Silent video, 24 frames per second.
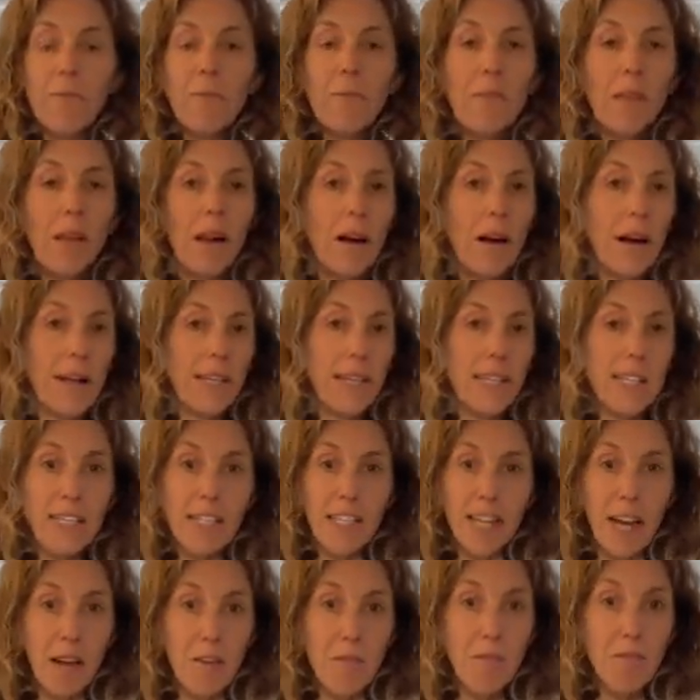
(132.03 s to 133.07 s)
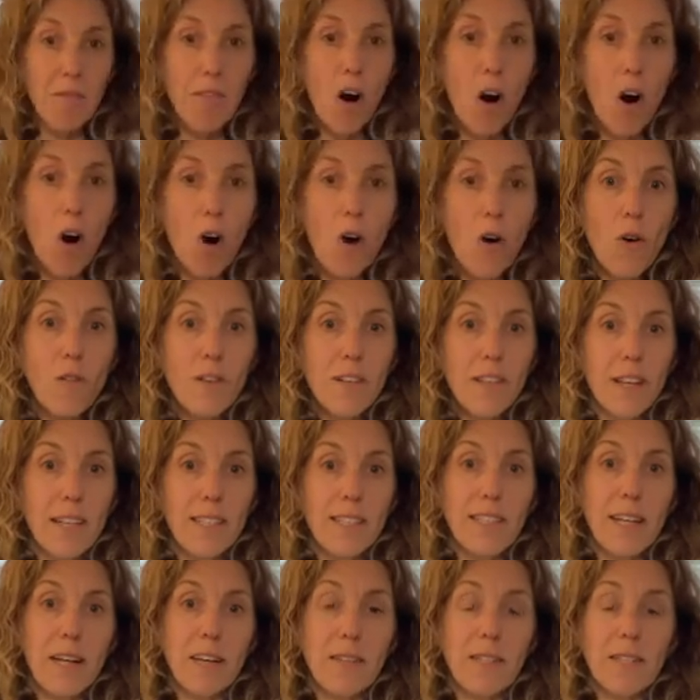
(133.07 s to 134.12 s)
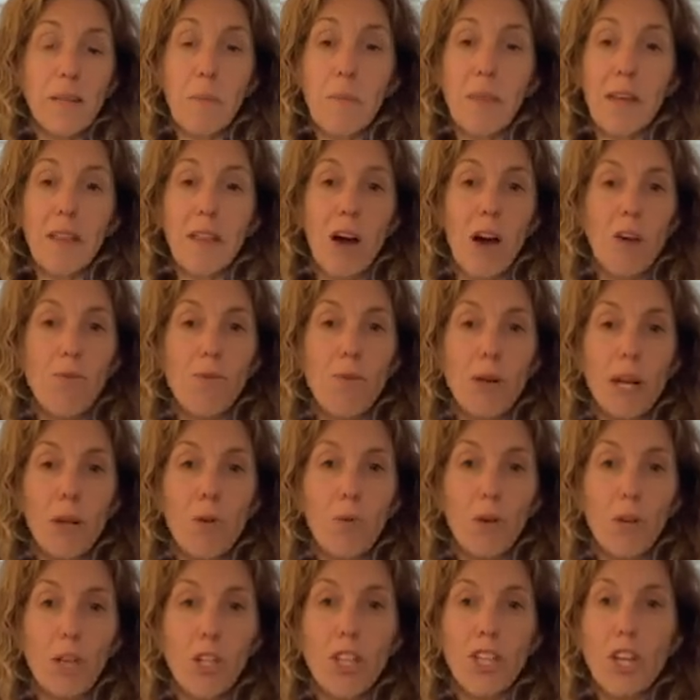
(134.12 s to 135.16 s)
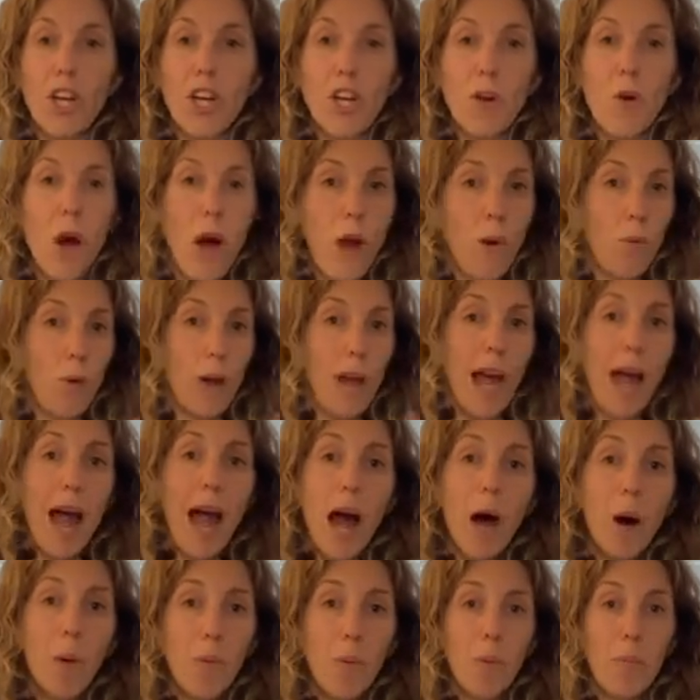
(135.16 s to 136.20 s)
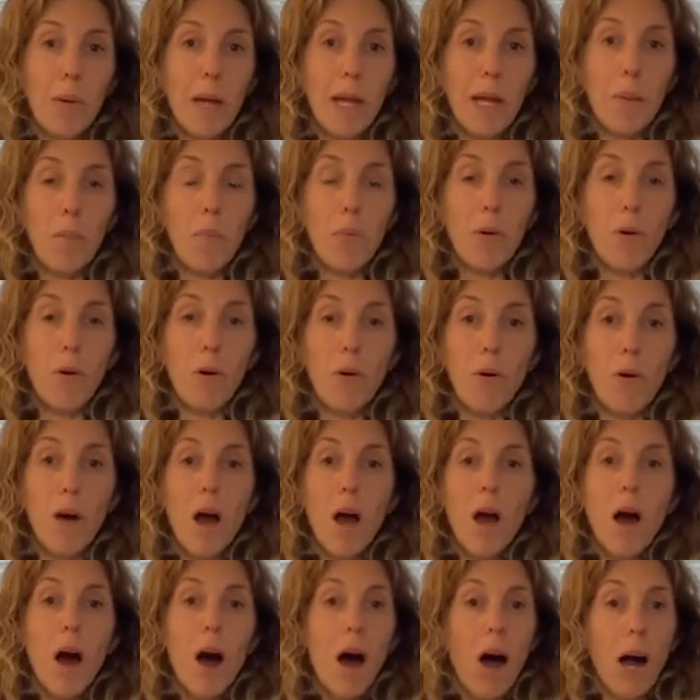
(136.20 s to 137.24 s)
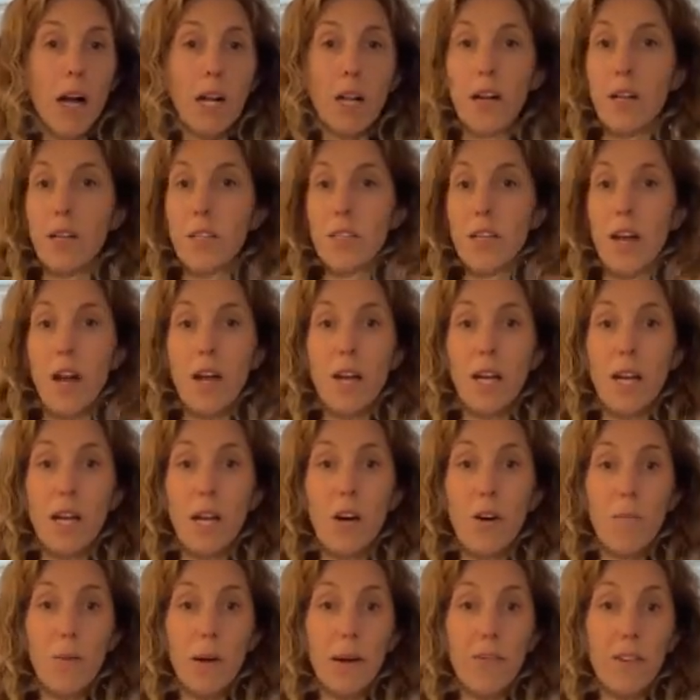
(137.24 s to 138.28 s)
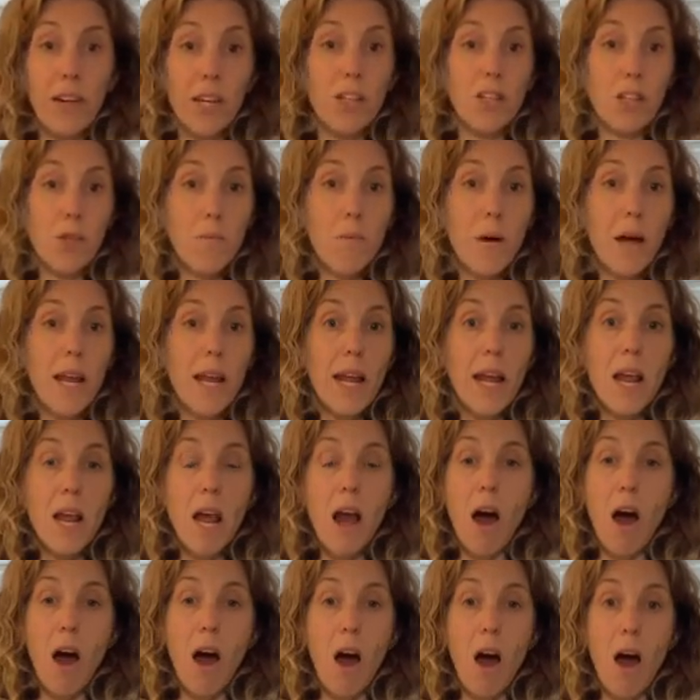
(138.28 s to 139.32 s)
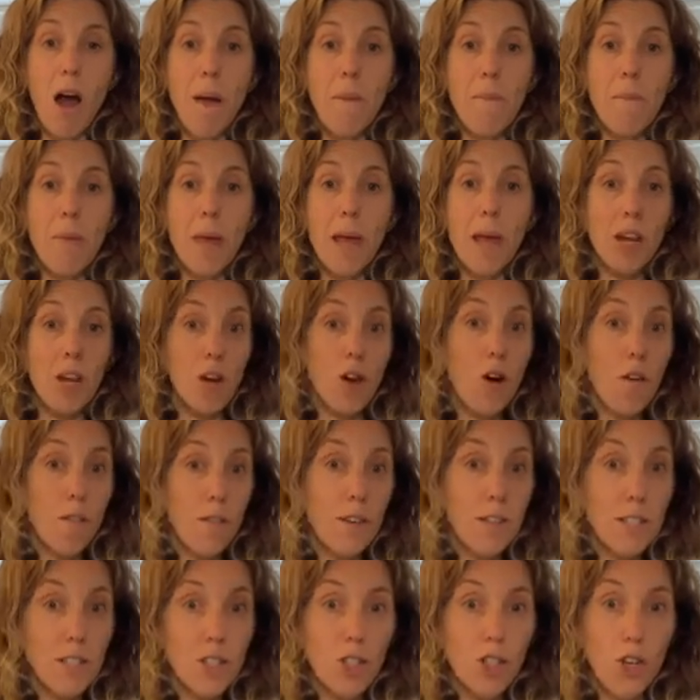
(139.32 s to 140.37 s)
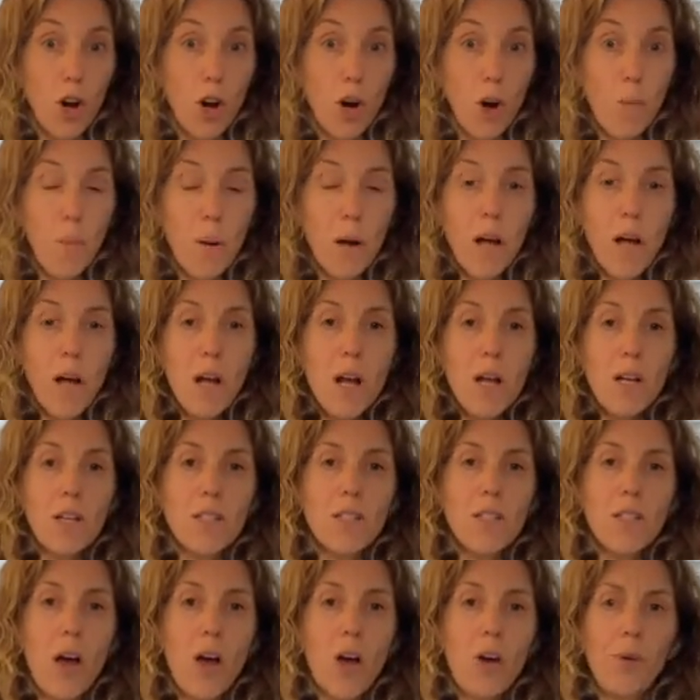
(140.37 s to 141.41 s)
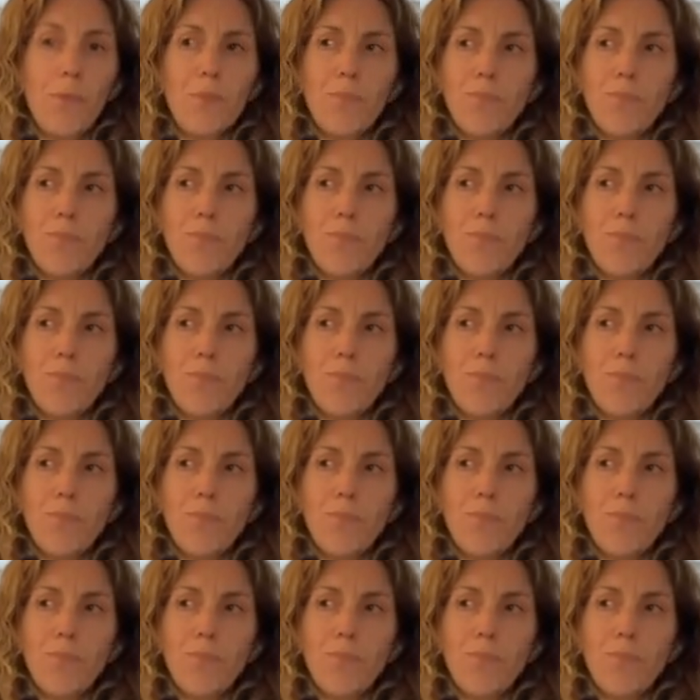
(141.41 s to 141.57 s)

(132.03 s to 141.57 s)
I need to get involved. That sounds something that I really want to do. I want to help people. I'd like to earn a little bit of extra money. I'm in an office job. So